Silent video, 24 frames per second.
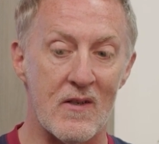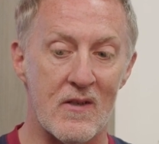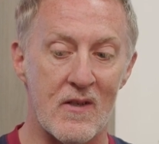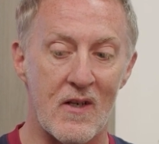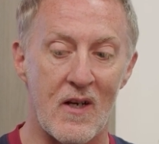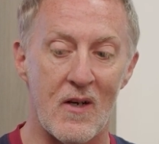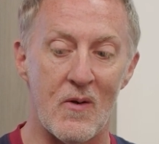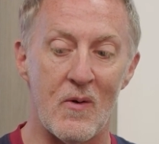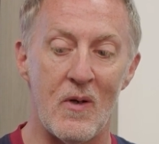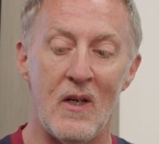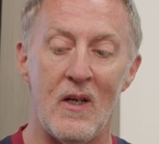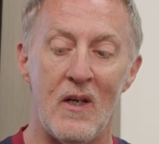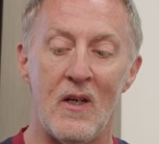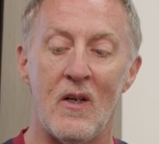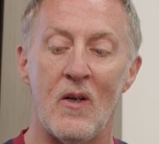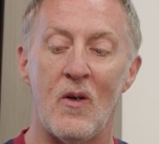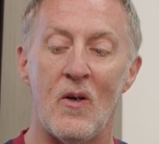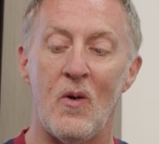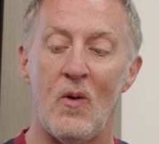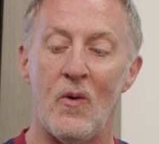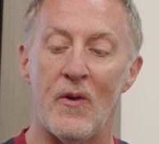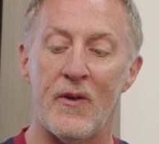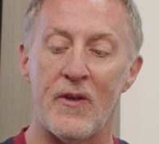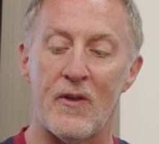So
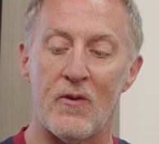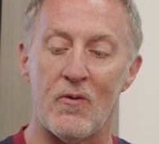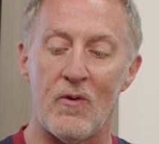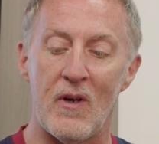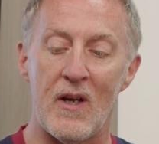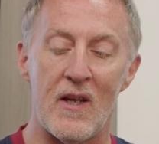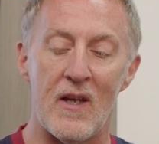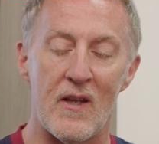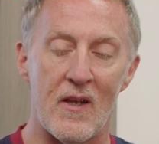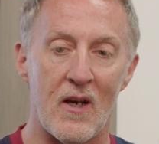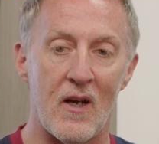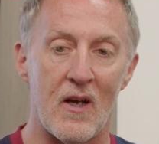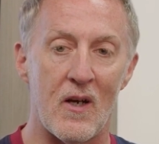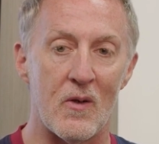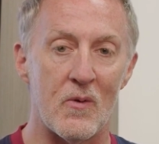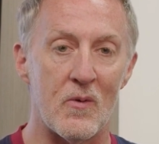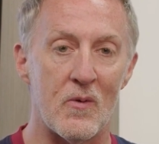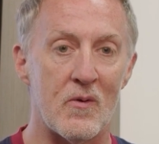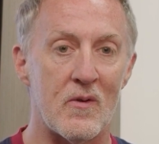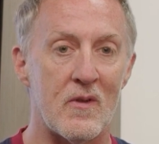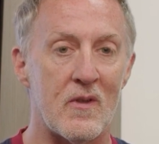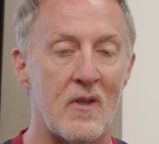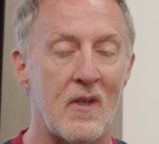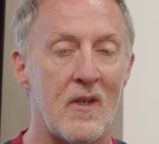all 3 of
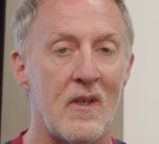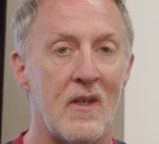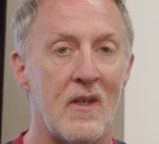those,